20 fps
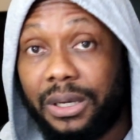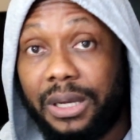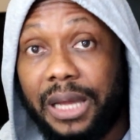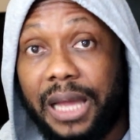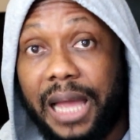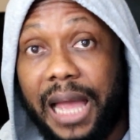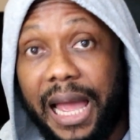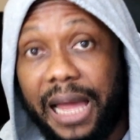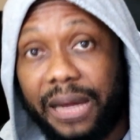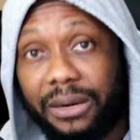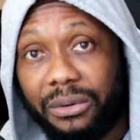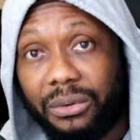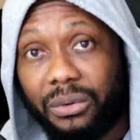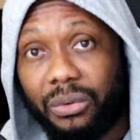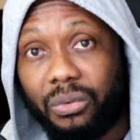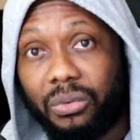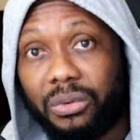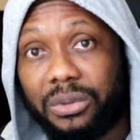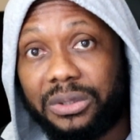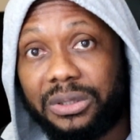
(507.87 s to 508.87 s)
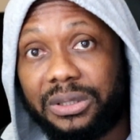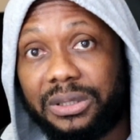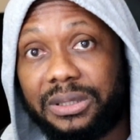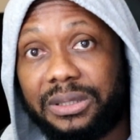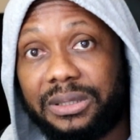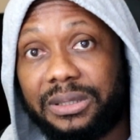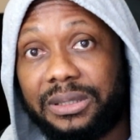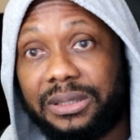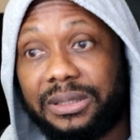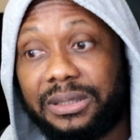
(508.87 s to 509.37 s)
I don't know what
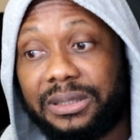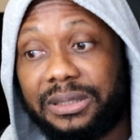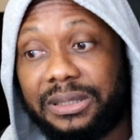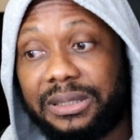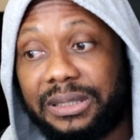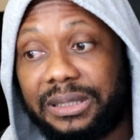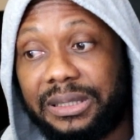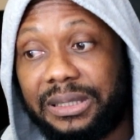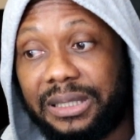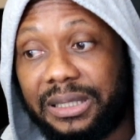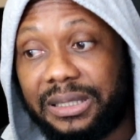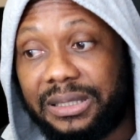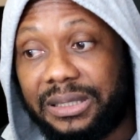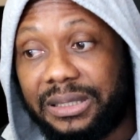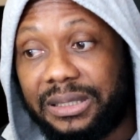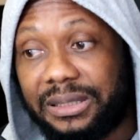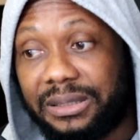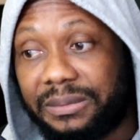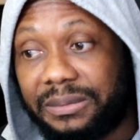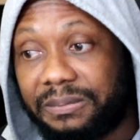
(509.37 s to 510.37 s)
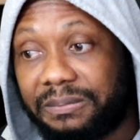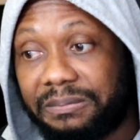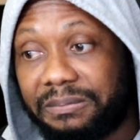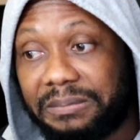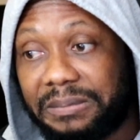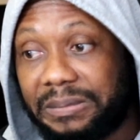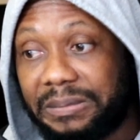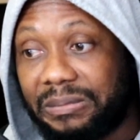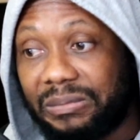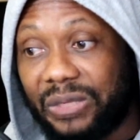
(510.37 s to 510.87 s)
Deji
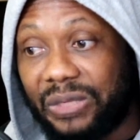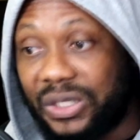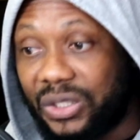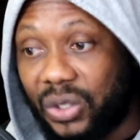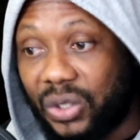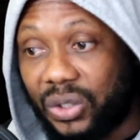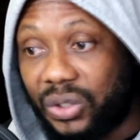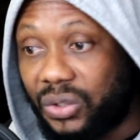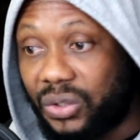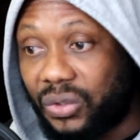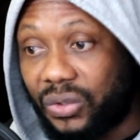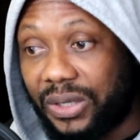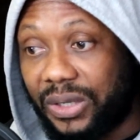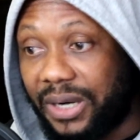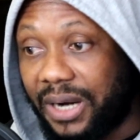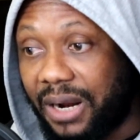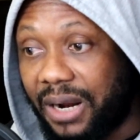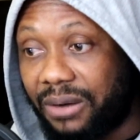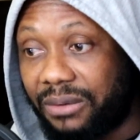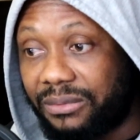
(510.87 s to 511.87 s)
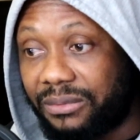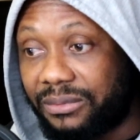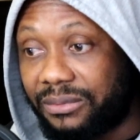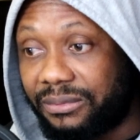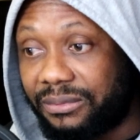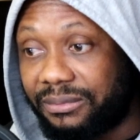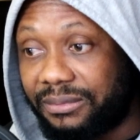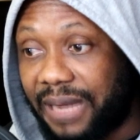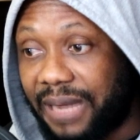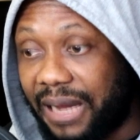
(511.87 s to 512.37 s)
is going to do around.
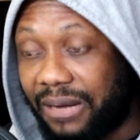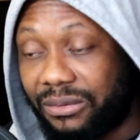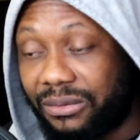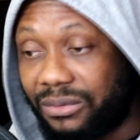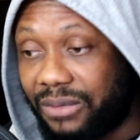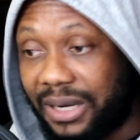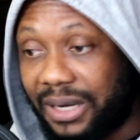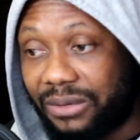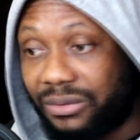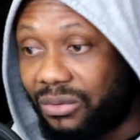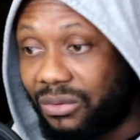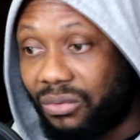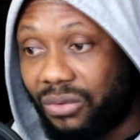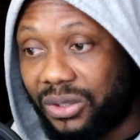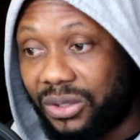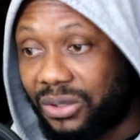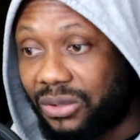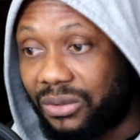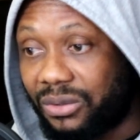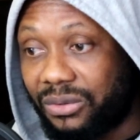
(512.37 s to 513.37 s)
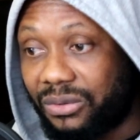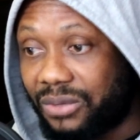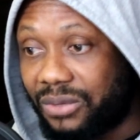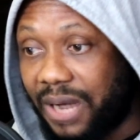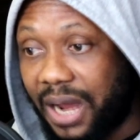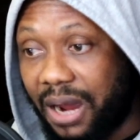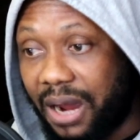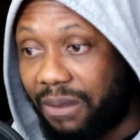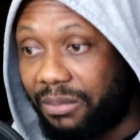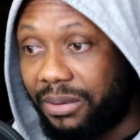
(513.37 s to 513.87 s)
I don't know what he's going to do
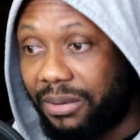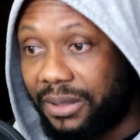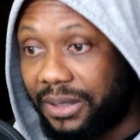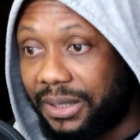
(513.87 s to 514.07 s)
now, but